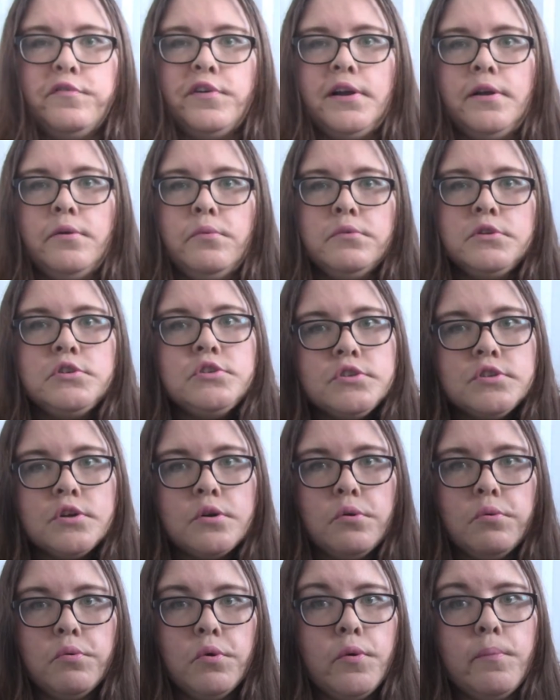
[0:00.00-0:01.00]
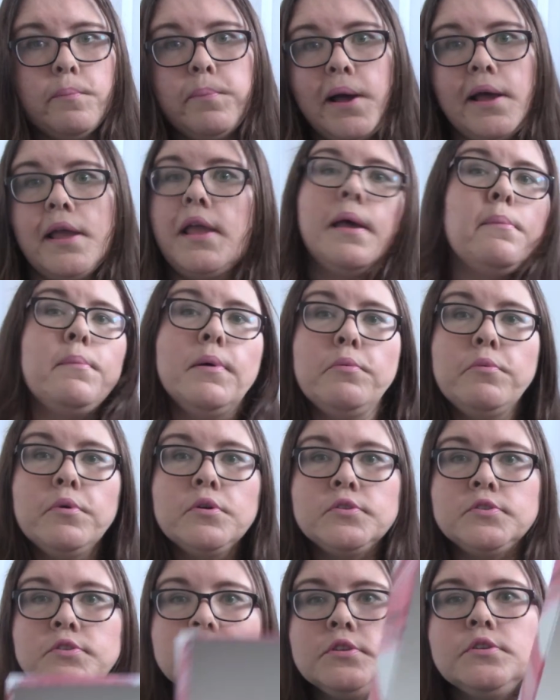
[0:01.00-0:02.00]
it, which is a quote by Emma
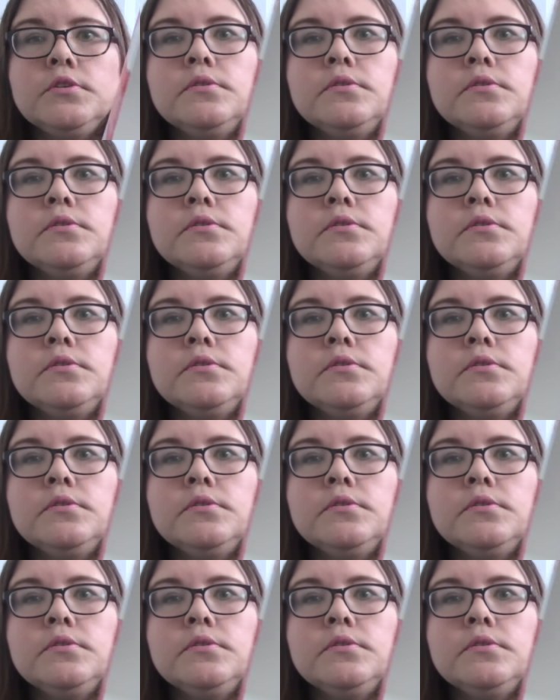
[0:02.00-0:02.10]
Watson.